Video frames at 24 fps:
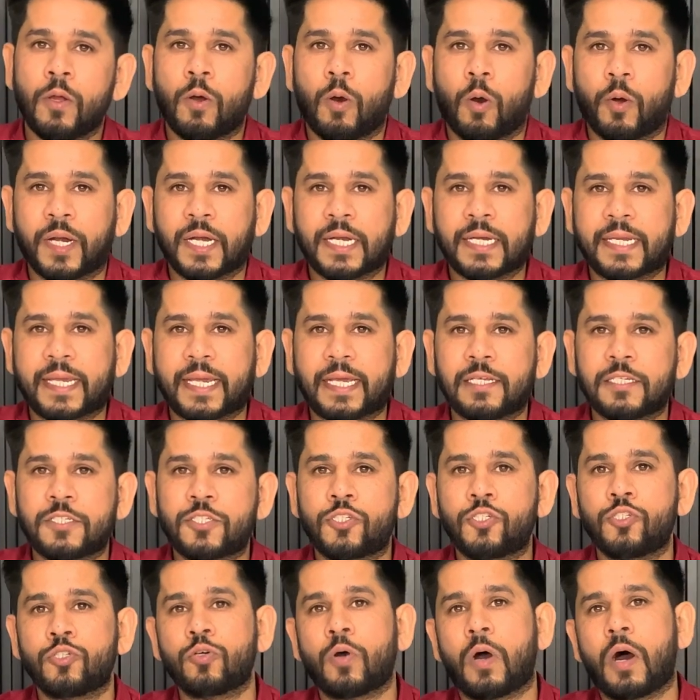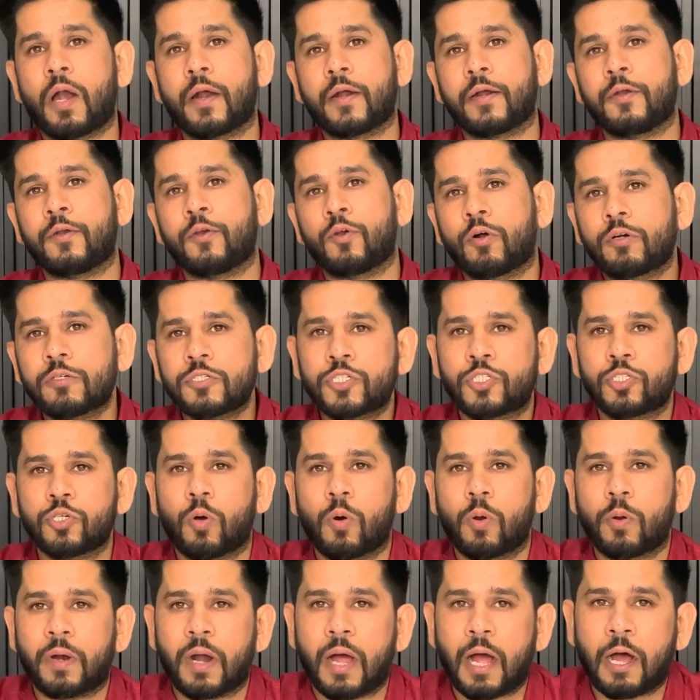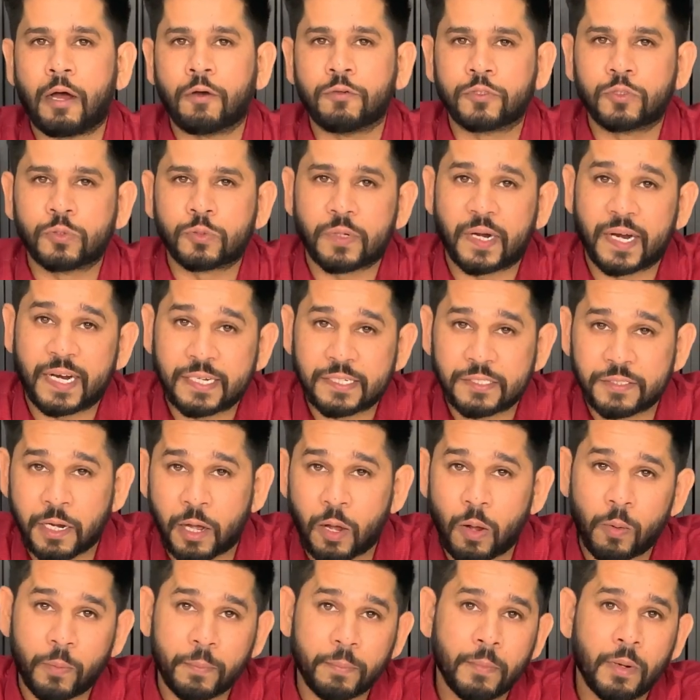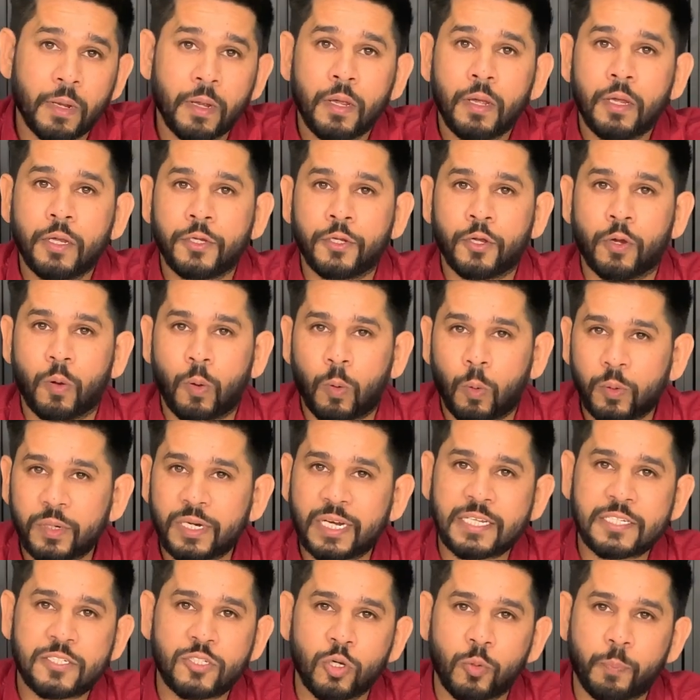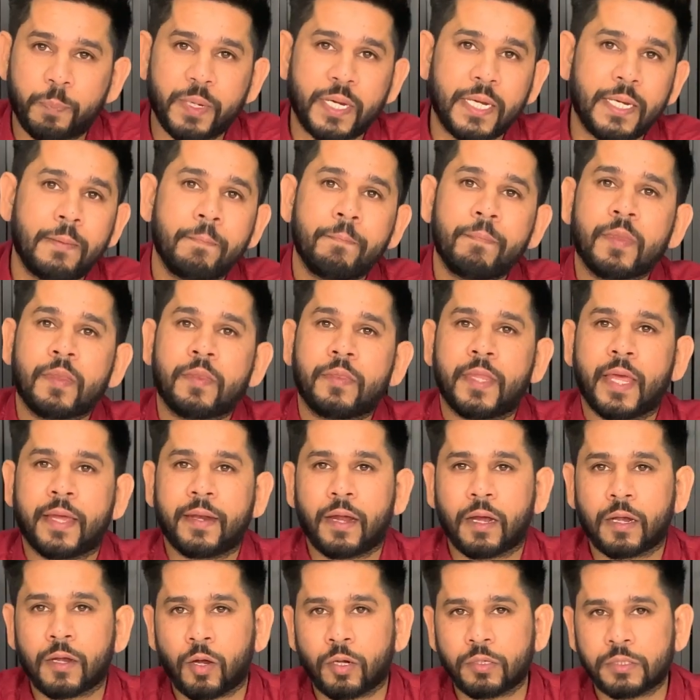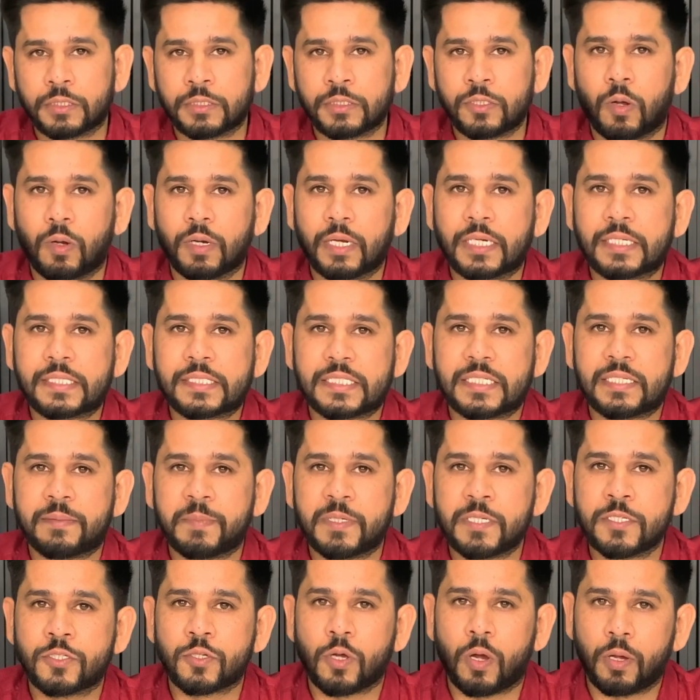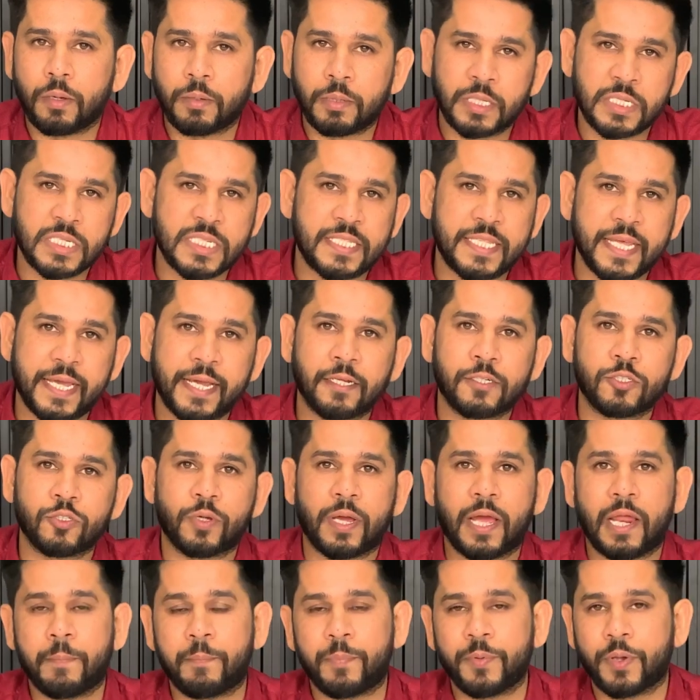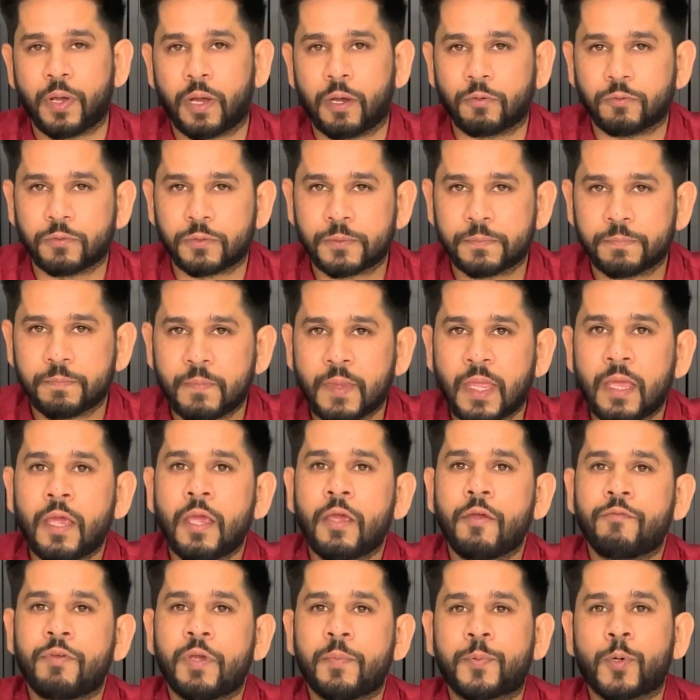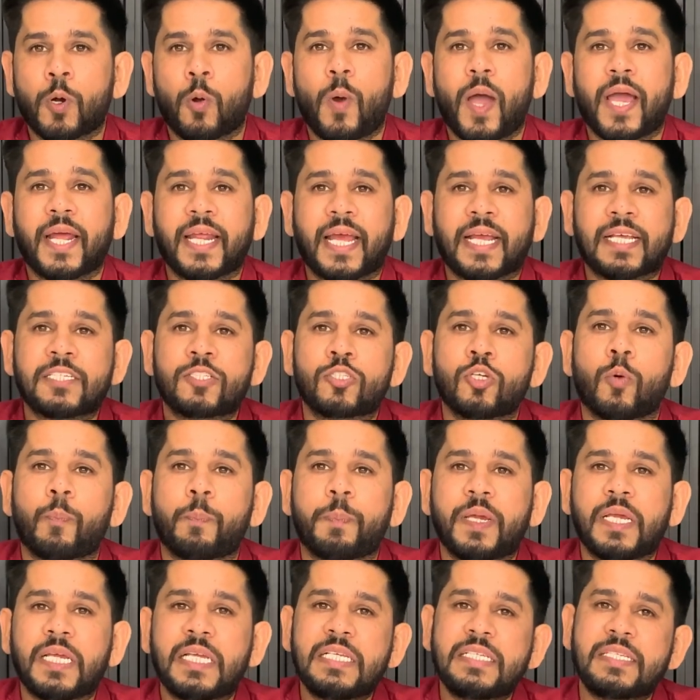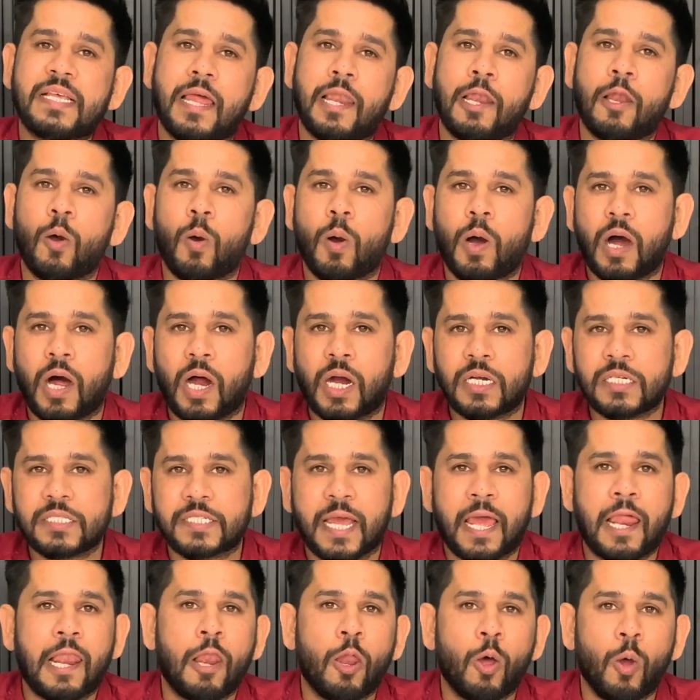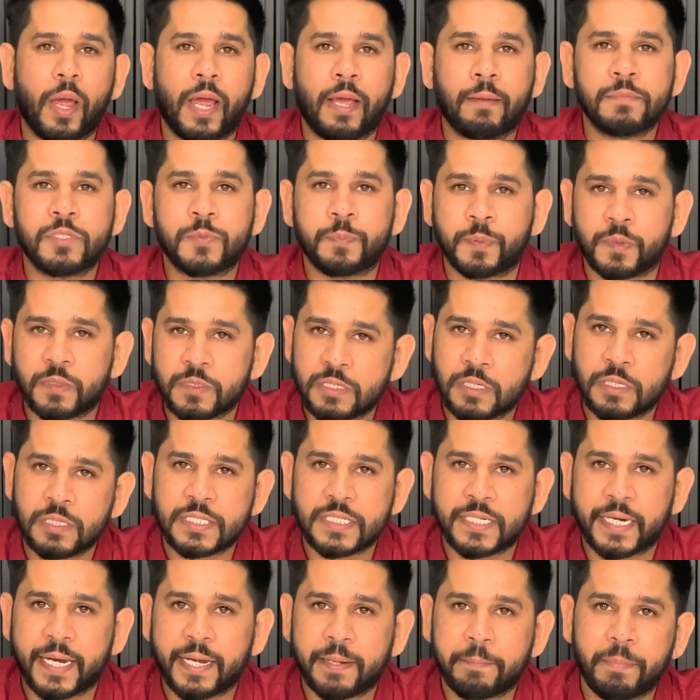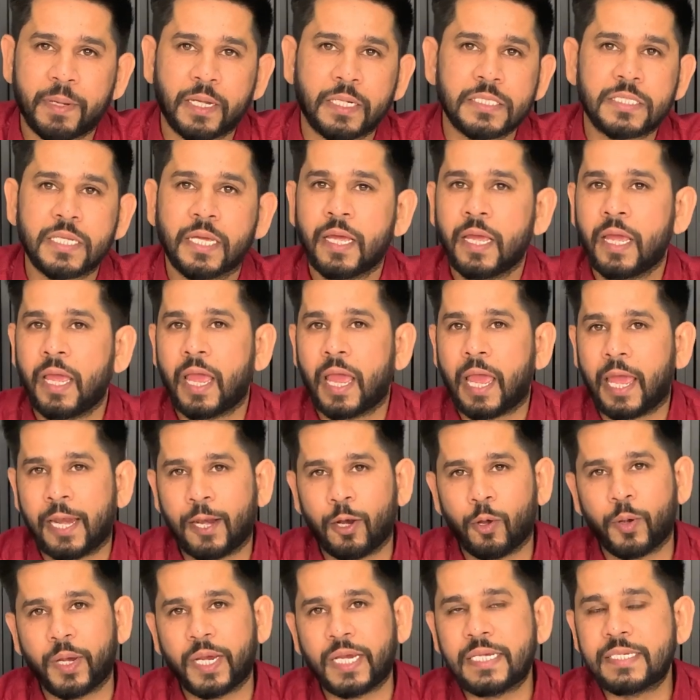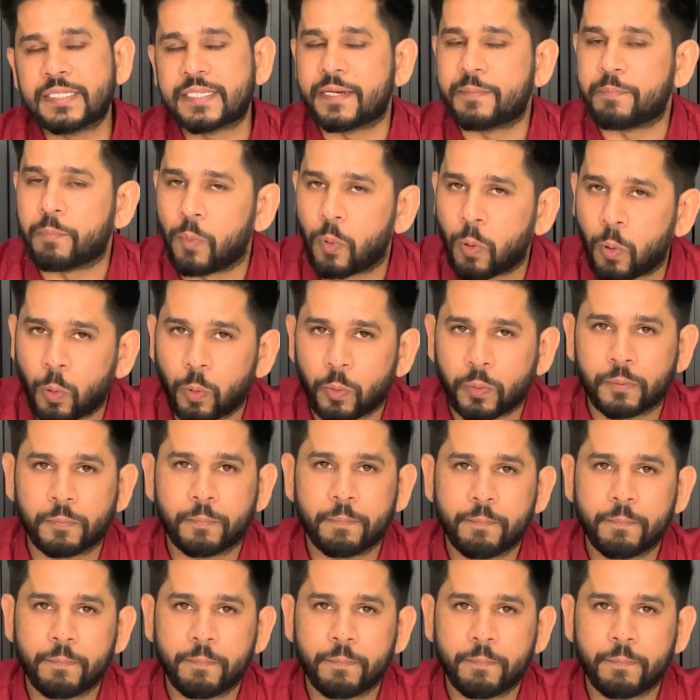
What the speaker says: Or in case you are not sure how to write down your own SOP, then our Contentholic team is there to help you out. We provide SOPs, LORs, LOMs, personal statements, LOEs and more.